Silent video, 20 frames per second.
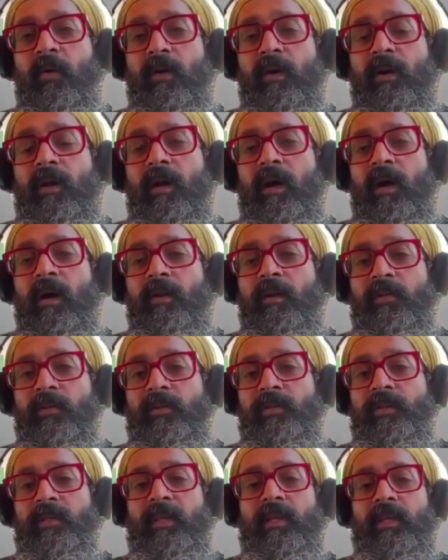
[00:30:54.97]
or are
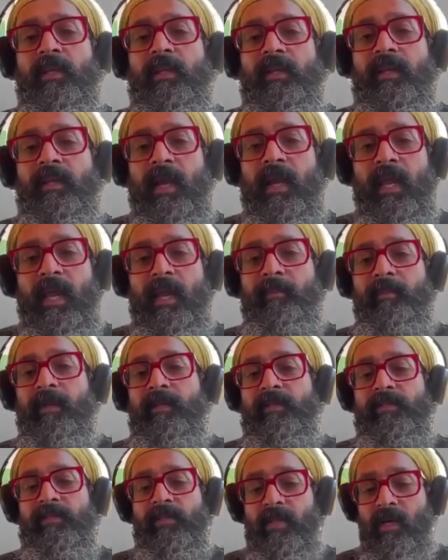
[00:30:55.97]
you thinking like, I am
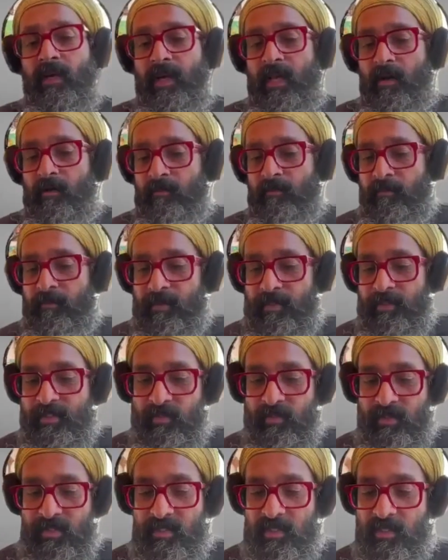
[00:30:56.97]
going to start out
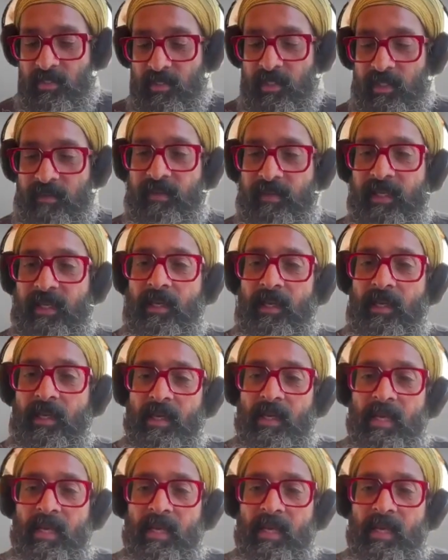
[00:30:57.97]
first with senior living,